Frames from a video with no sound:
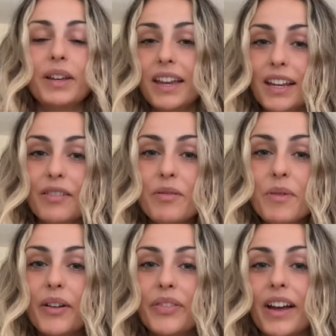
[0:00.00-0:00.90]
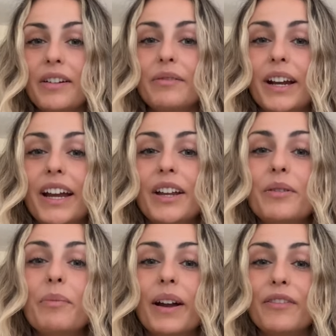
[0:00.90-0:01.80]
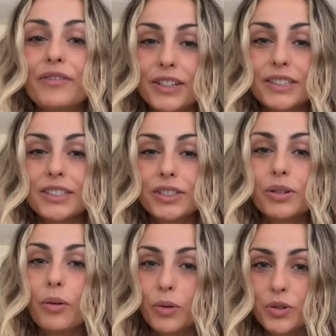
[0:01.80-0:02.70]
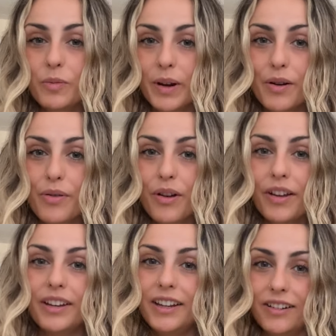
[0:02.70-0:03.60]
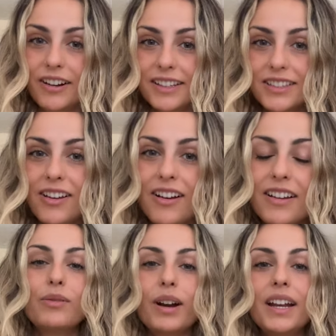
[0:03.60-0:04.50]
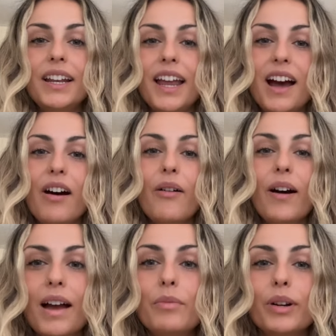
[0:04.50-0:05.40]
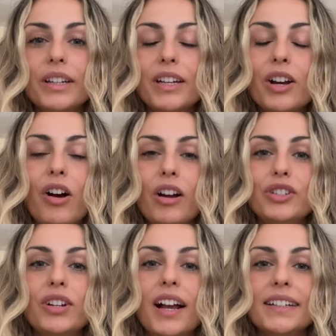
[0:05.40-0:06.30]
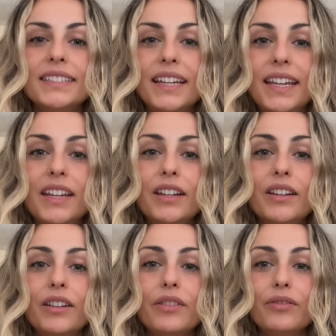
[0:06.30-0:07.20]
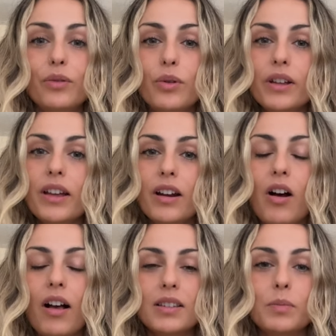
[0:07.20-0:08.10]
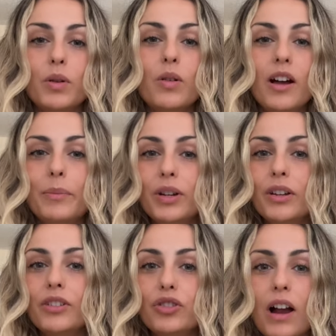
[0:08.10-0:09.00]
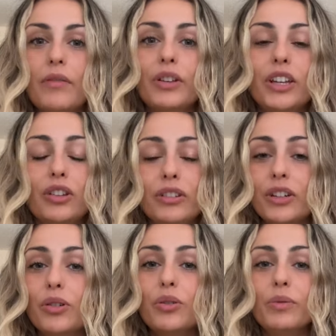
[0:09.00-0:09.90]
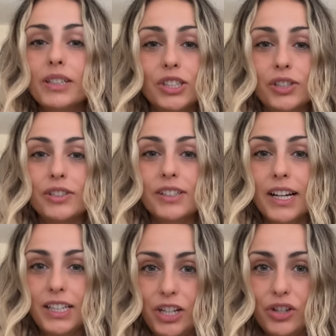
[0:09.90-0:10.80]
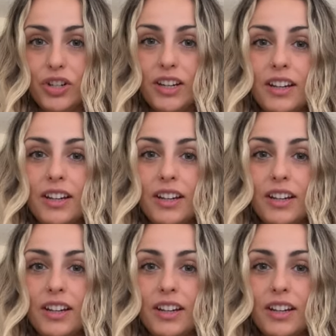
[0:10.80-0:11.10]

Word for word: Beginning of the month, I ran my first ultra marathon in Arkansas. Right now, I'm working a contract in Florida at a hospital. I'm a traveling clinical registered dietitian.